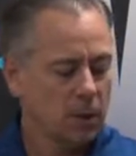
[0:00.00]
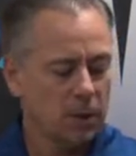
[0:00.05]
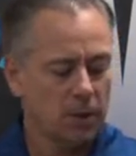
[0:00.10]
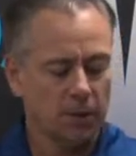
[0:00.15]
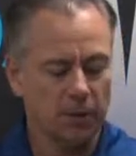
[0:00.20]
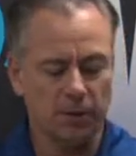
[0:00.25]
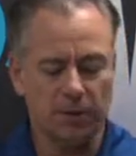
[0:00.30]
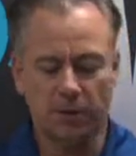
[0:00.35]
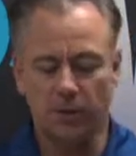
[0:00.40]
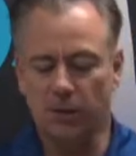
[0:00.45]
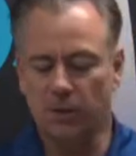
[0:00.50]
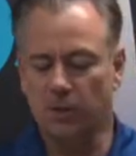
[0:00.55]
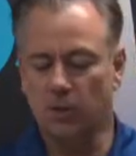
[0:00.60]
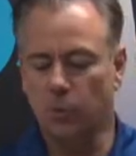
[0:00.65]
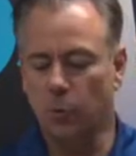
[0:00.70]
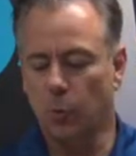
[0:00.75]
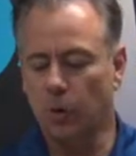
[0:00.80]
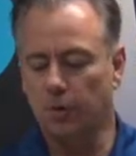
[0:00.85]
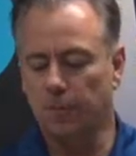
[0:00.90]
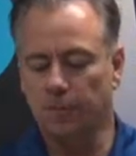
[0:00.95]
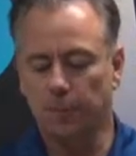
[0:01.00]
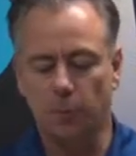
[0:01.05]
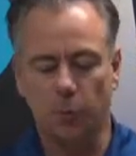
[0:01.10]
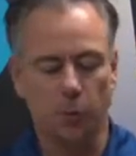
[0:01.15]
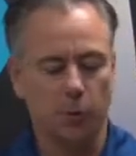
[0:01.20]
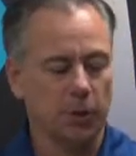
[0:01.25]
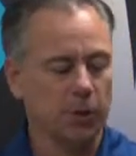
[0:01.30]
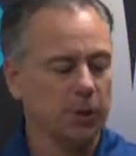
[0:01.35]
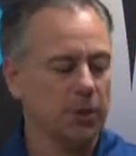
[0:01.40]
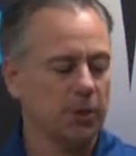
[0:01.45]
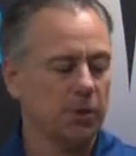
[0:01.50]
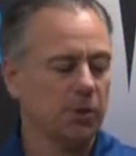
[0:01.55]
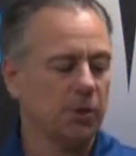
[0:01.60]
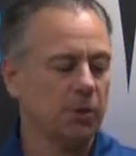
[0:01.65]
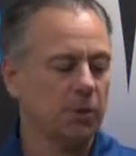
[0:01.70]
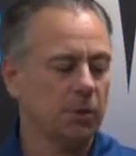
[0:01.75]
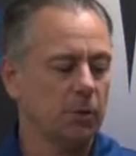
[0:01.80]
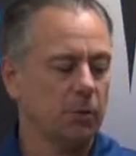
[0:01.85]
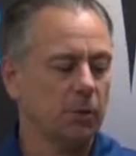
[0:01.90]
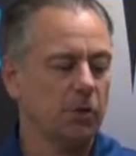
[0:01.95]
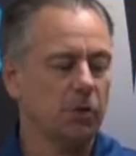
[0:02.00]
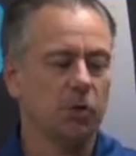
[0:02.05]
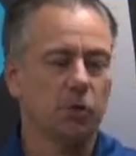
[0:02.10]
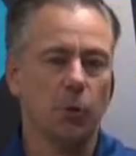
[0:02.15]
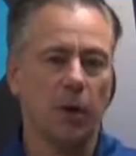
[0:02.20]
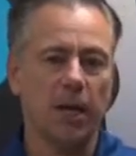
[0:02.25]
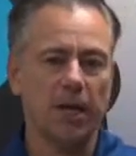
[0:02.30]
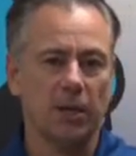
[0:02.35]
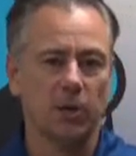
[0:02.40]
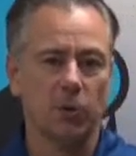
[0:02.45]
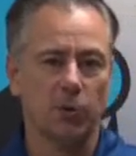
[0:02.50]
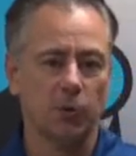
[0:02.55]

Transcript: Now this is a 24-inch straight